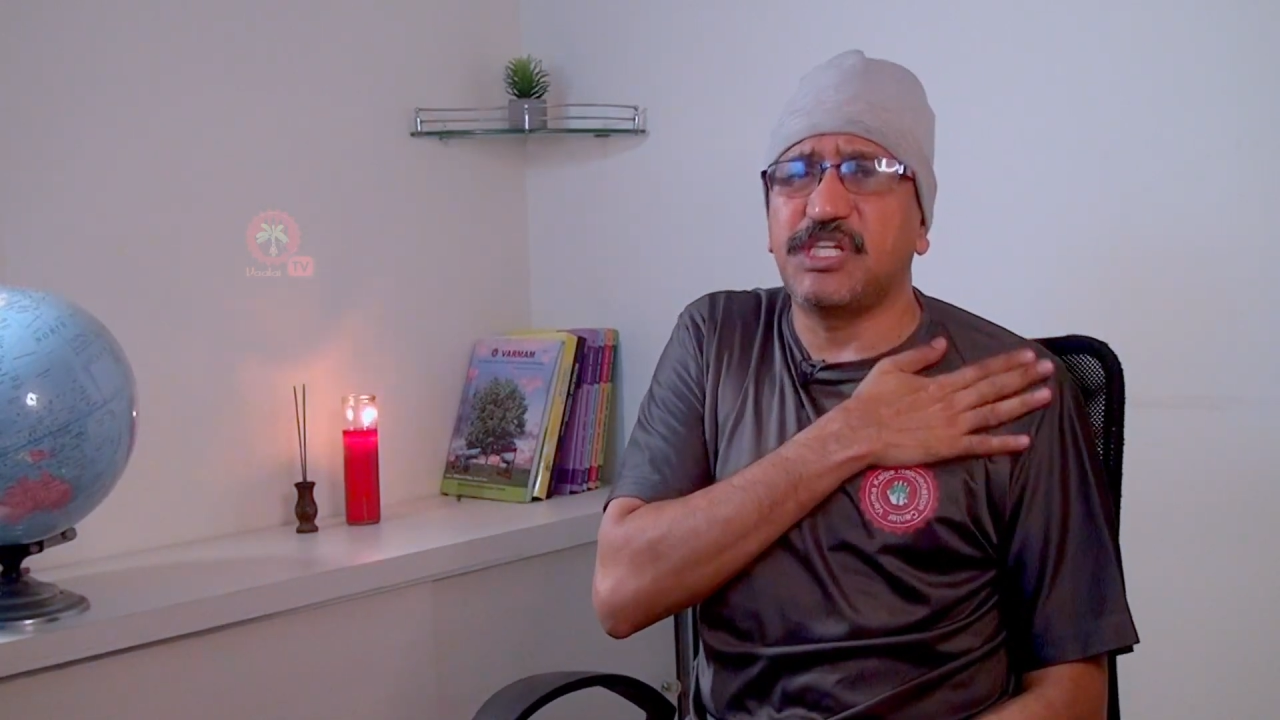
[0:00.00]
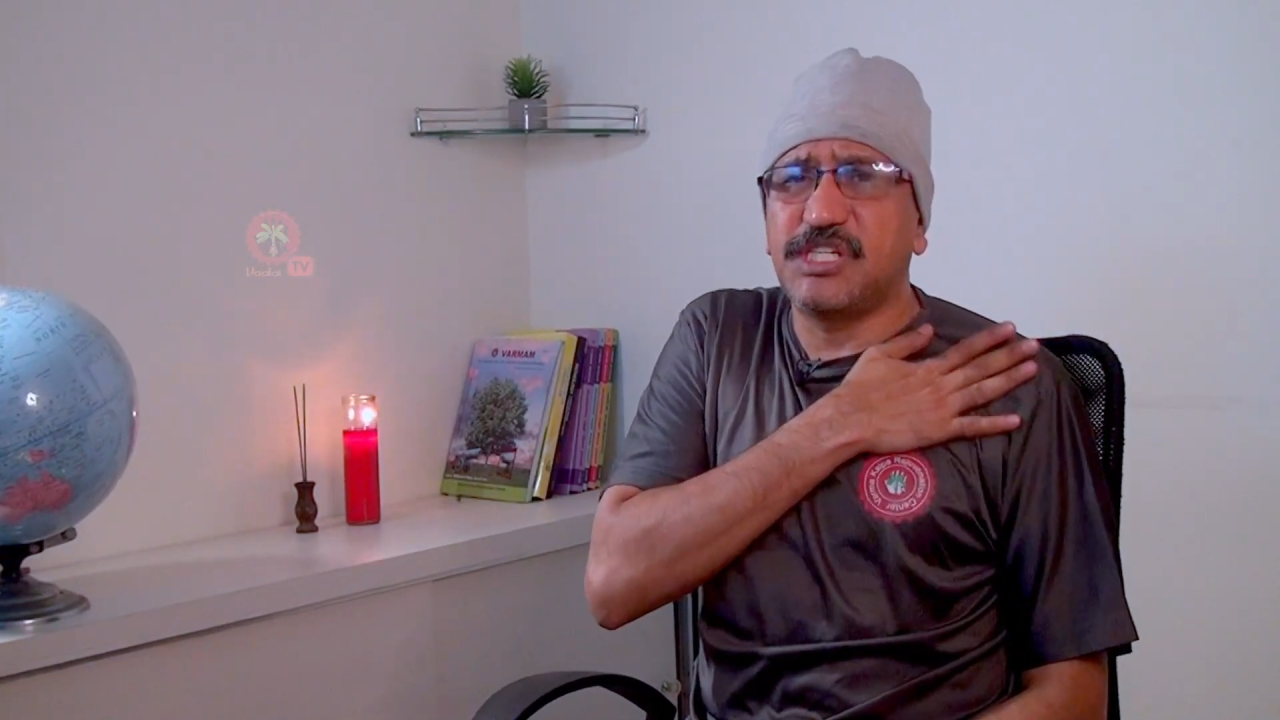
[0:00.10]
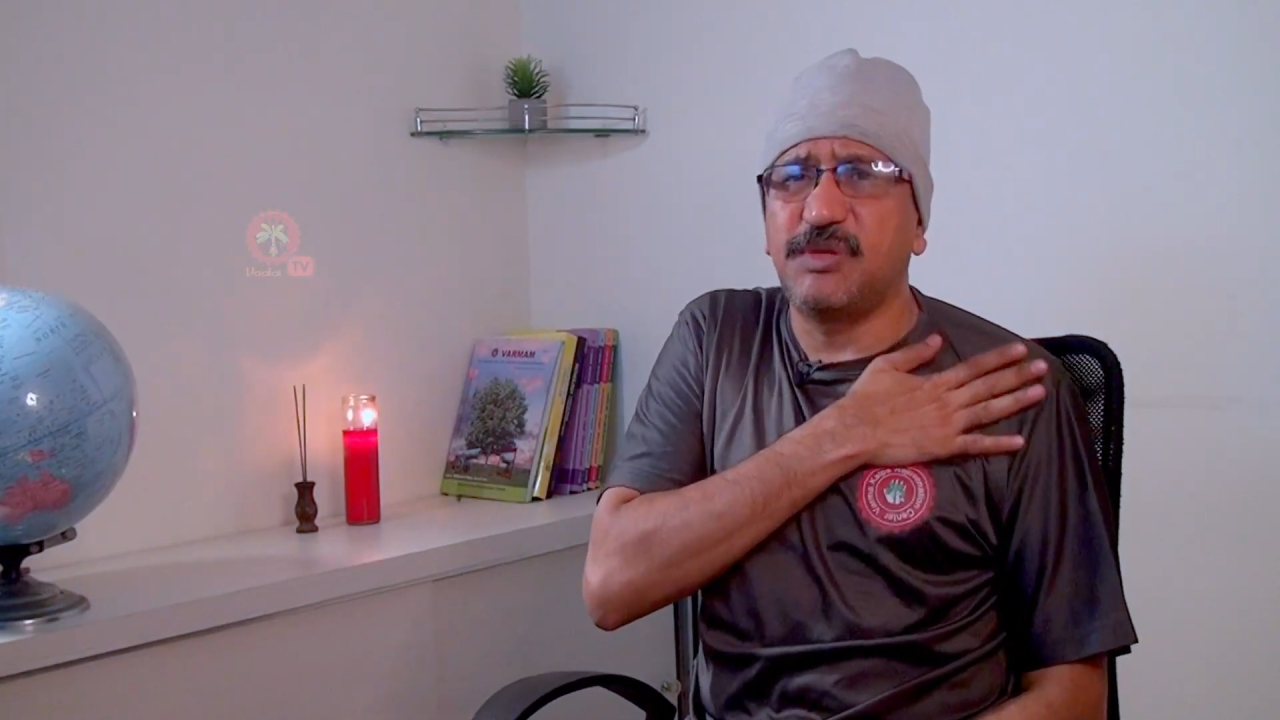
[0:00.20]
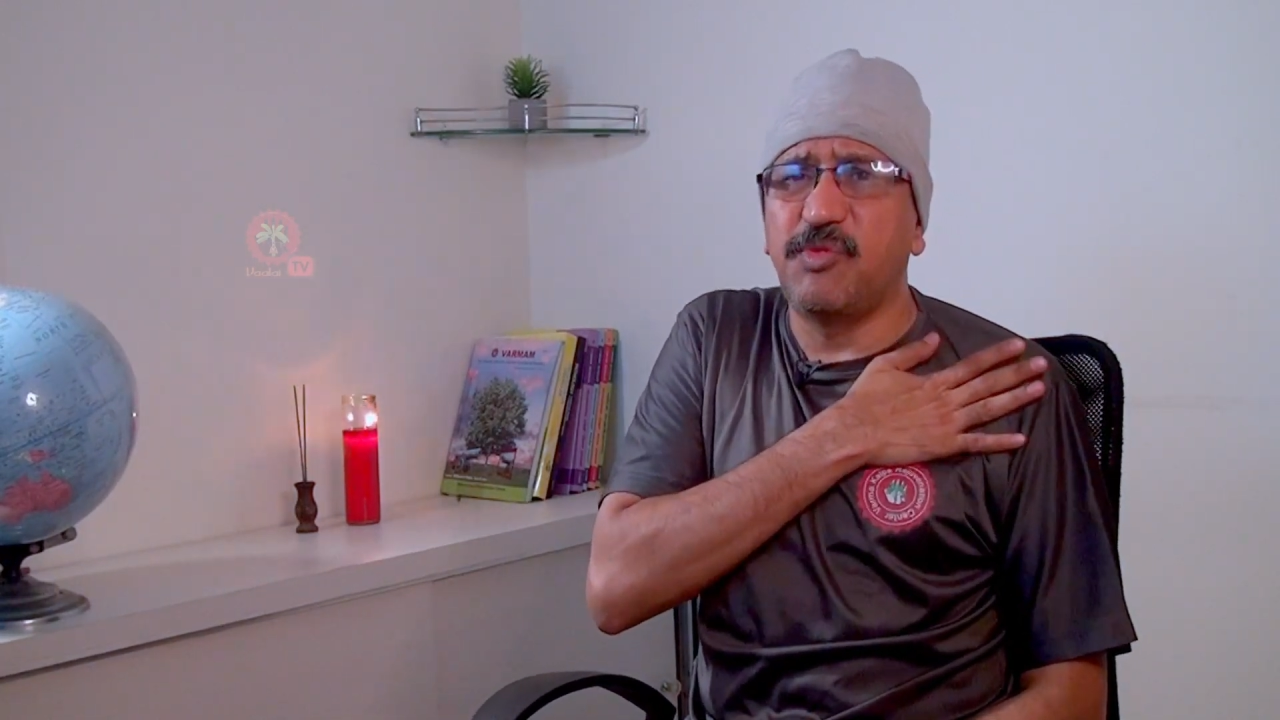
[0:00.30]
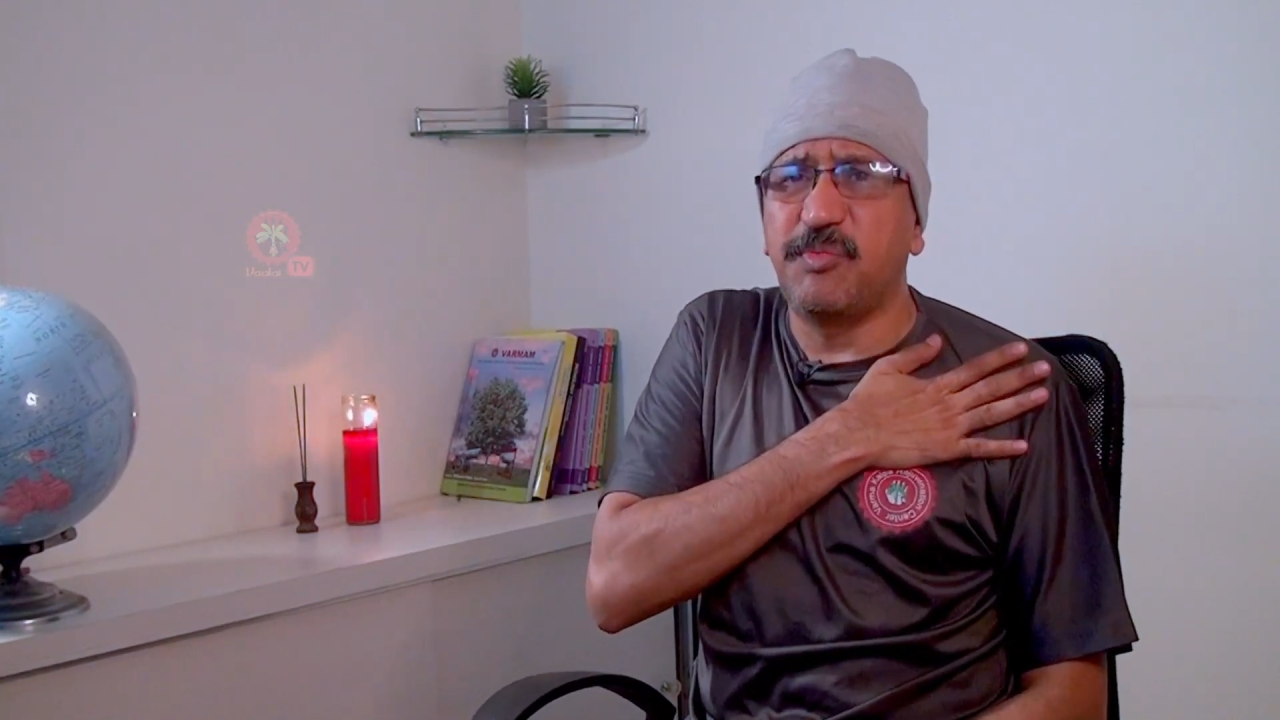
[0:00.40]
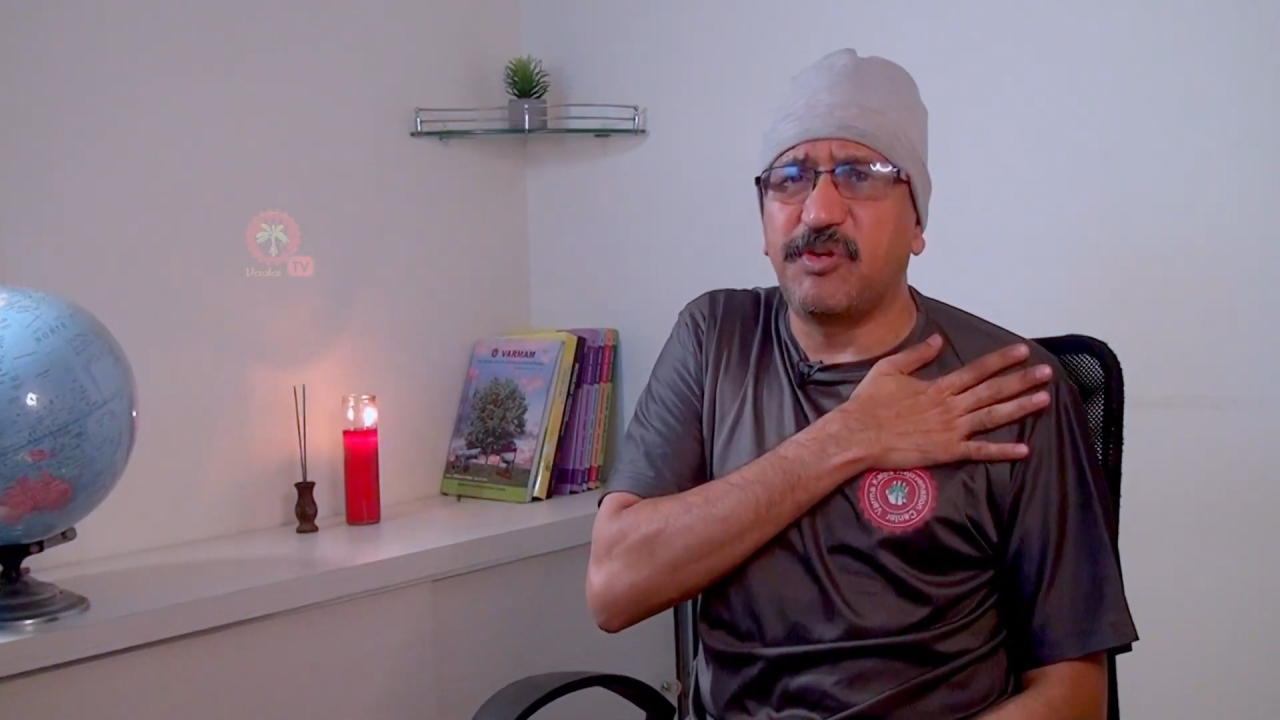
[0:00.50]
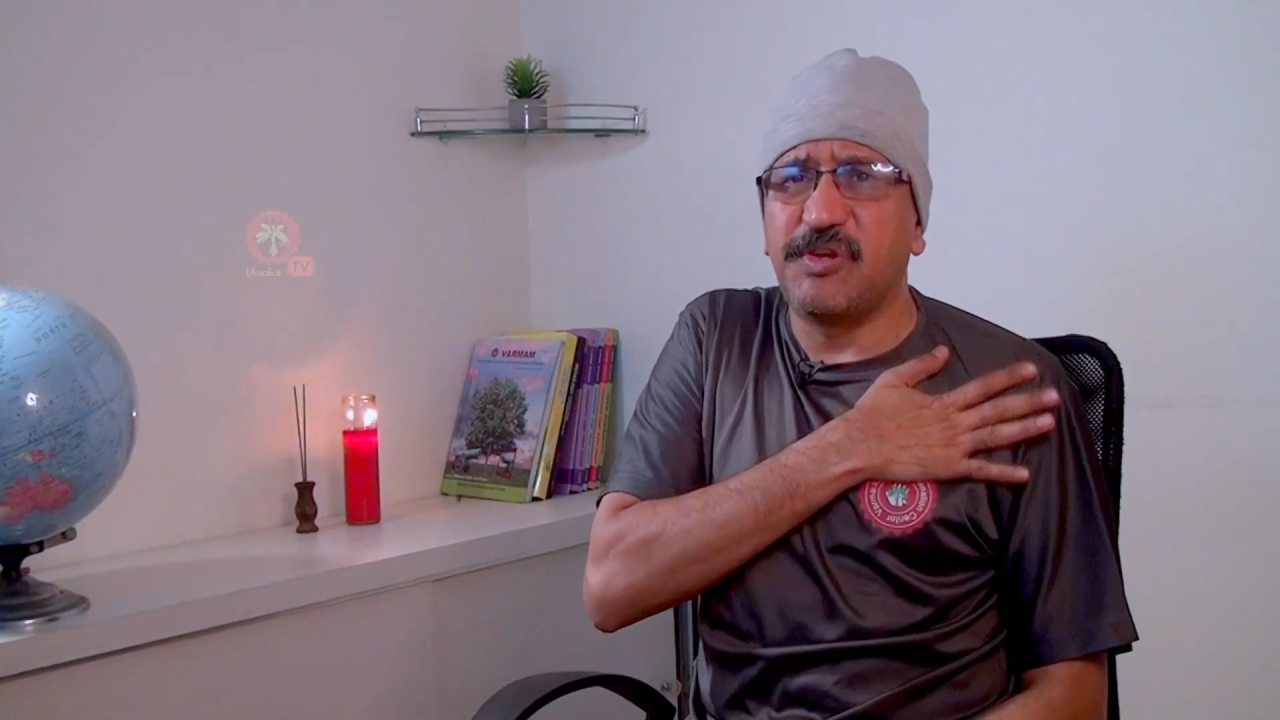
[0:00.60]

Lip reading: just a movement